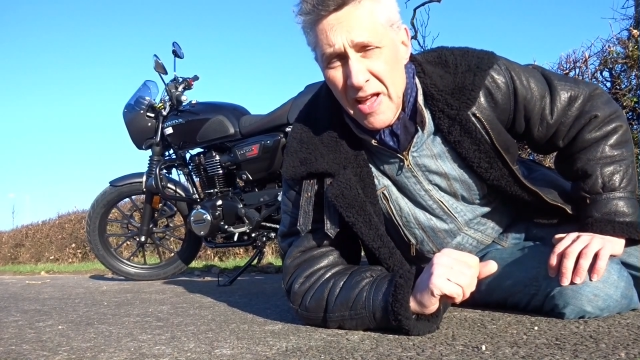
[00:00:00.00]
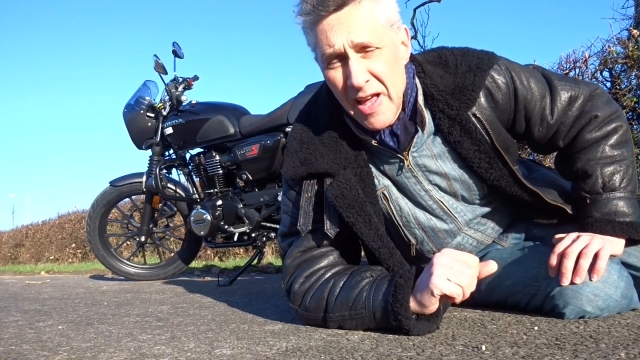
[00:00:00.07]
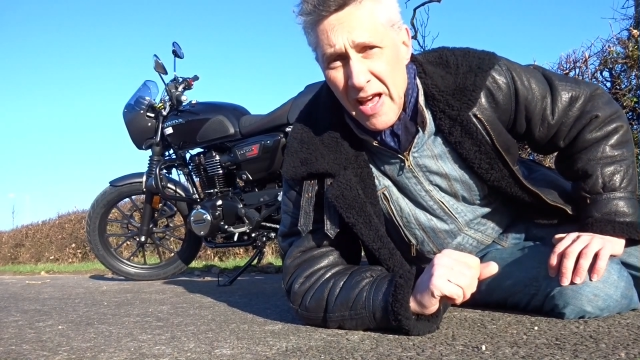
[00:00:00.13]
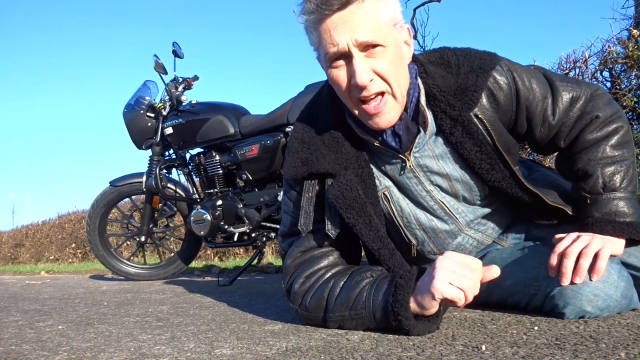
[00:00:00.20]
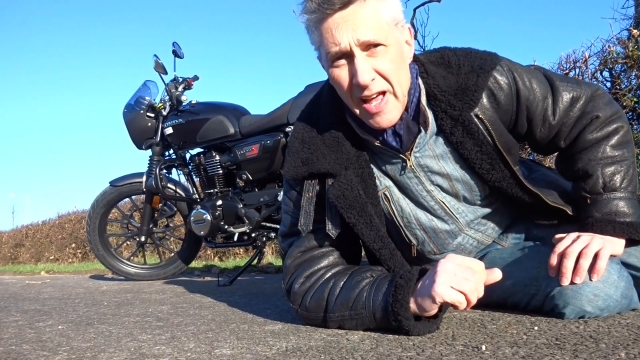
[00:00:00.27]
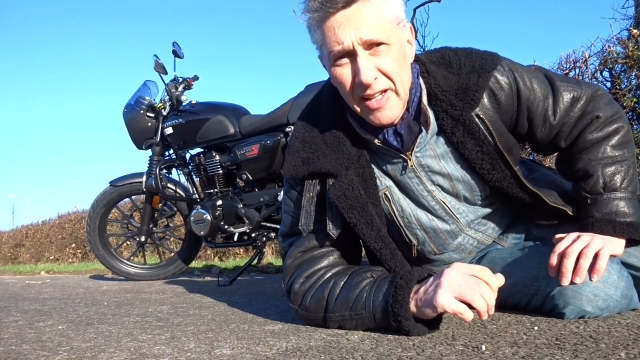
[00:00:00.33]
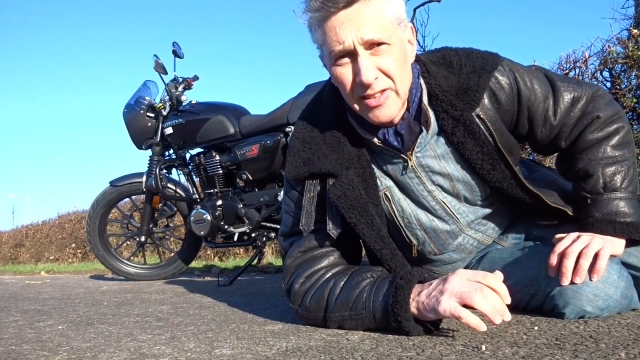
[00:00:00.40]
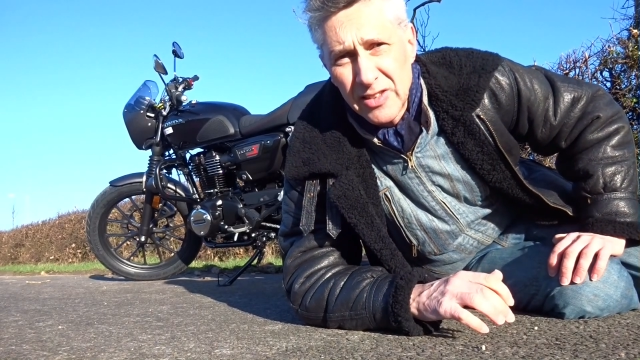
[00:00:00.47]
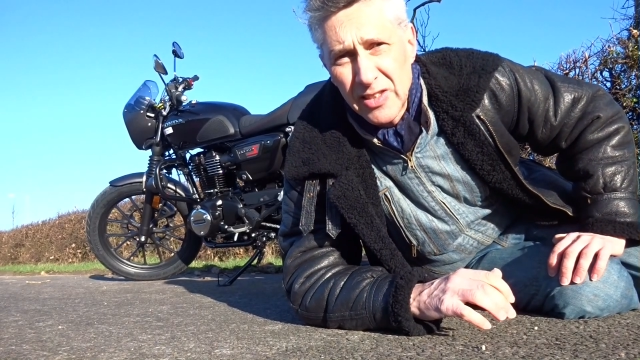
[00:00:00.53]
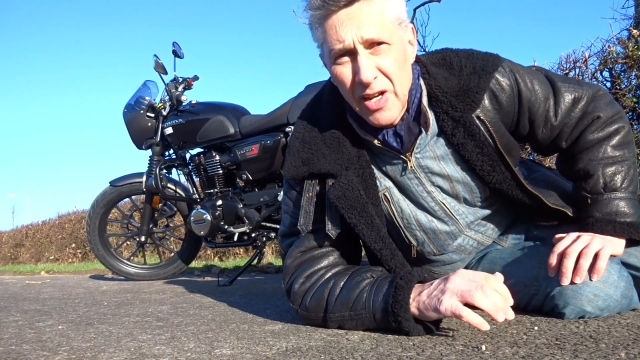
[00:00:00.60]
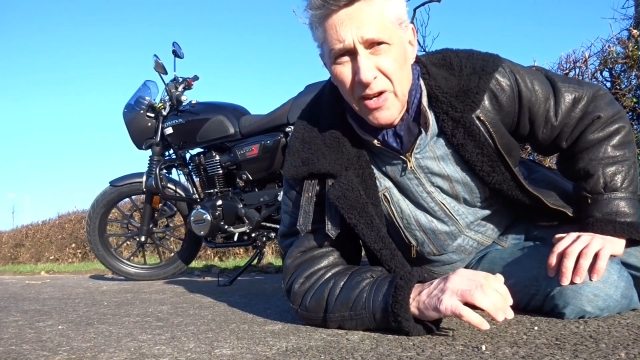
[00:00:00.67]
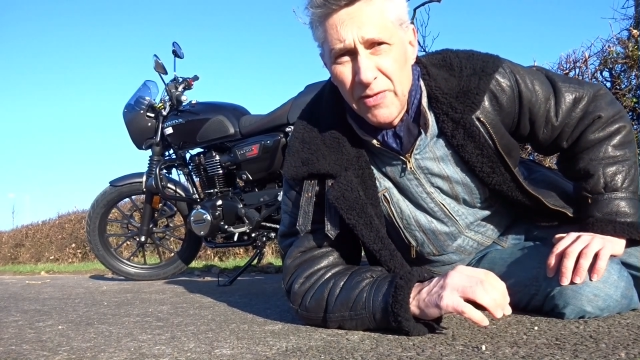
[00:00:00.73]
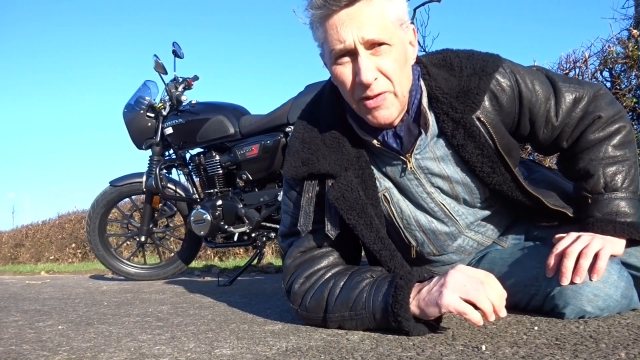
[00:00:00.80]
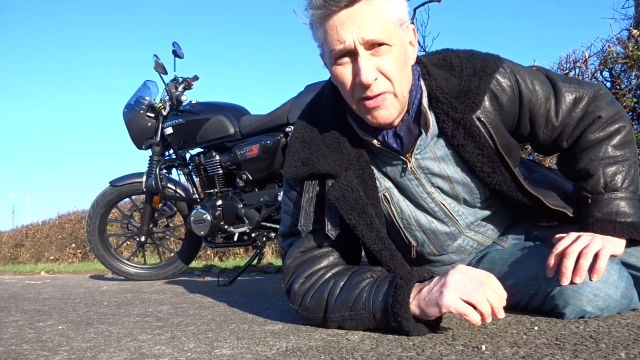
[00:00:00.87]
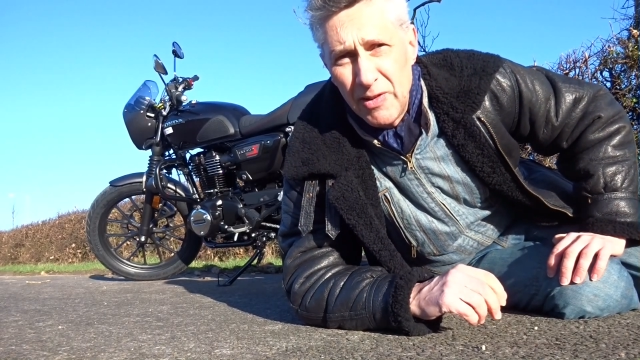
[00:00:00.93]
and
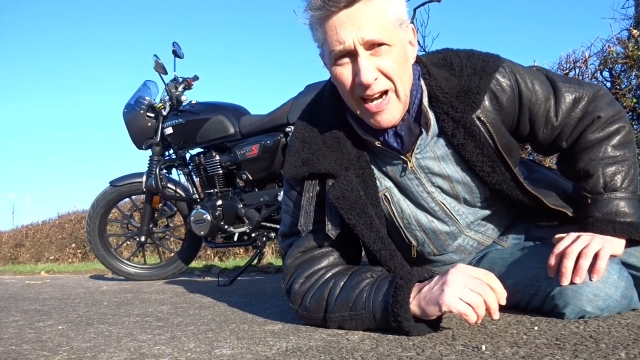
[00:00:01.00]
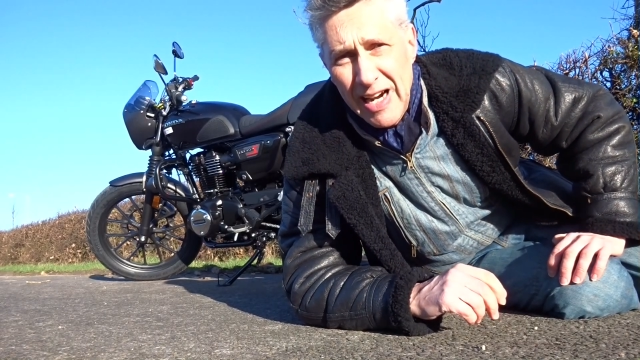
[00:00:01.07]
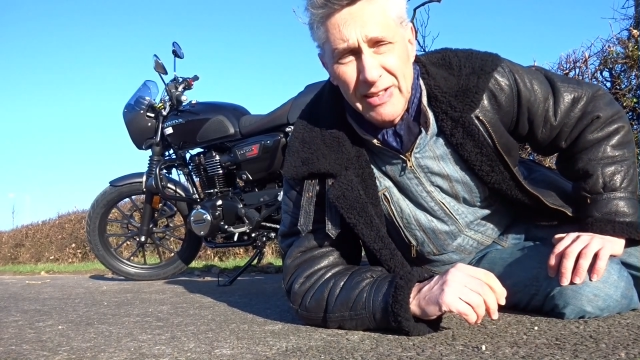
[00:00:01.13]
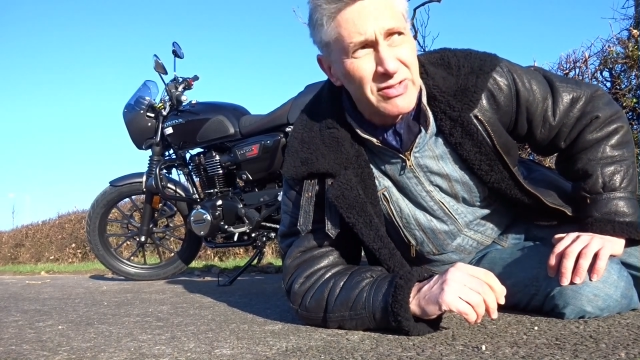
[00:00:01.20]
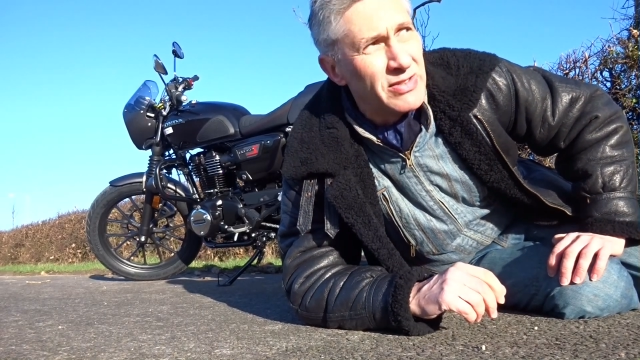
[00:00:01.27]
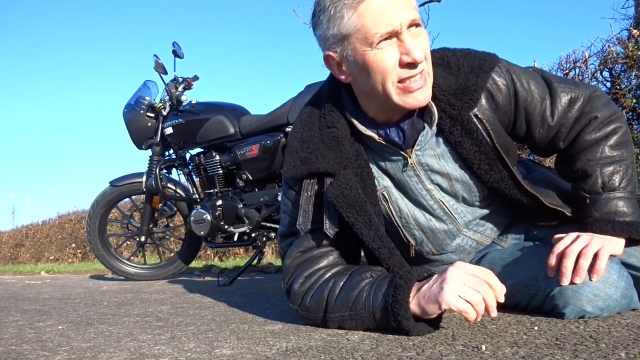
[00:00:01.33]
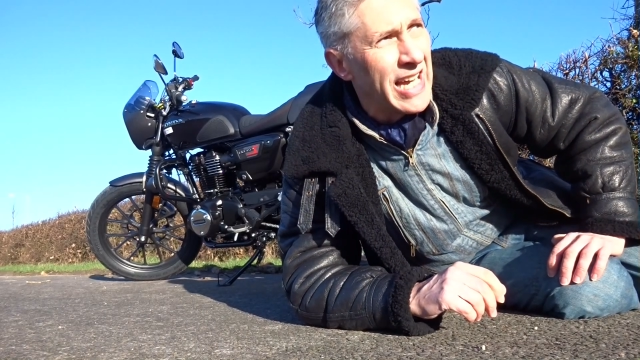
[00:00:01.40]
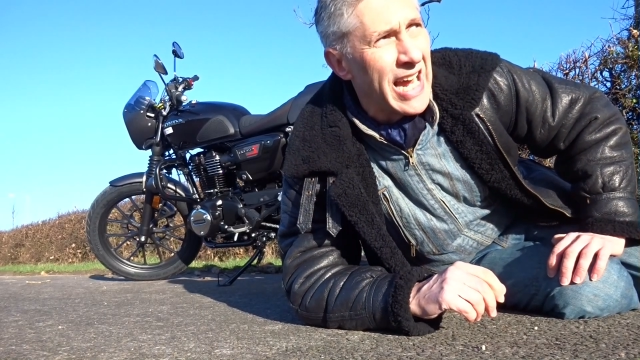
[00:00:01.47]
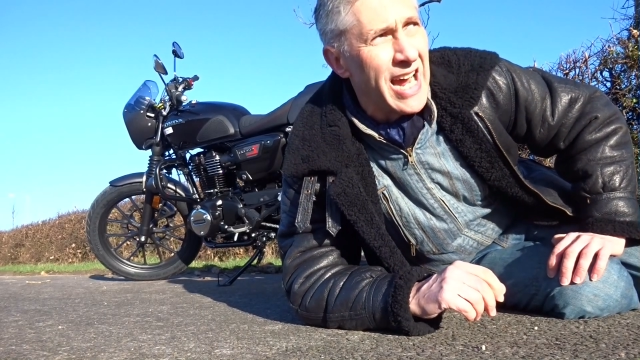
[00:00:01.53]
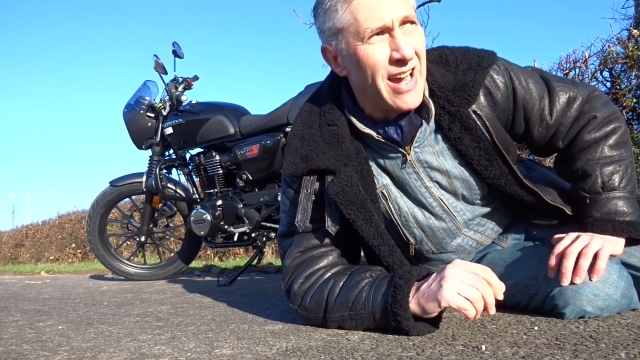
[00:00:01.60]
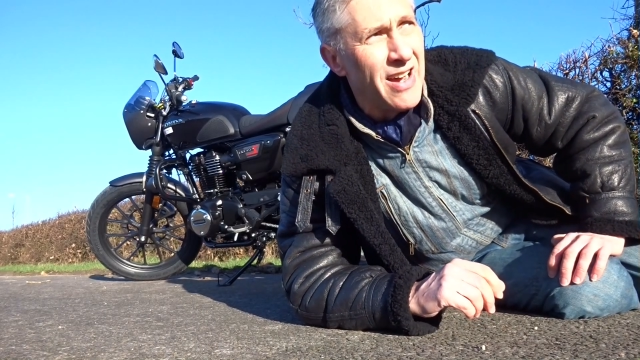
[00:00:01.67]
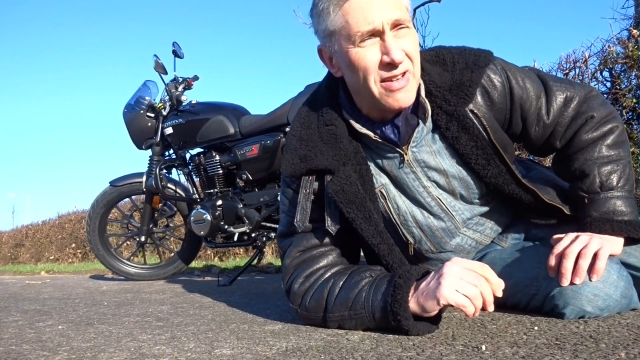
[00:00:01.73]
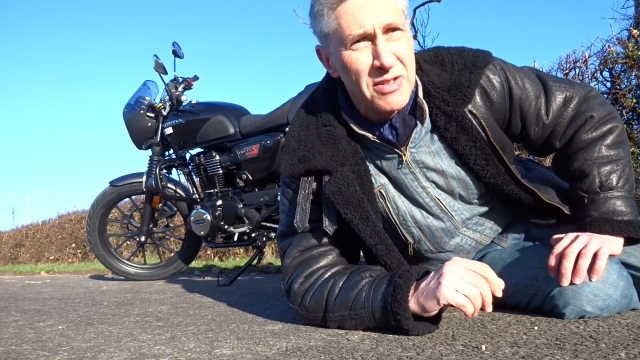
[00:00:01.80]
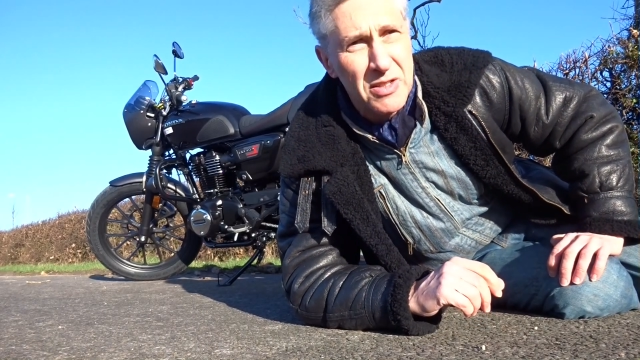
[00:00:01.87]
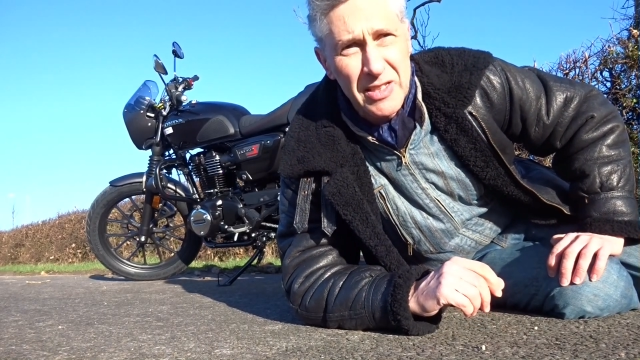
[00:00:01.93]
so for round
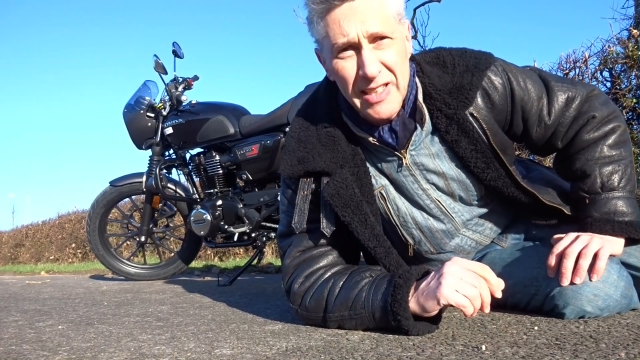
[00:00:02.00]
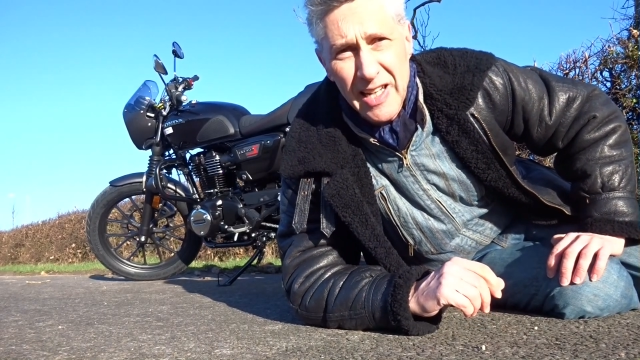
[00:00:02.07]
town,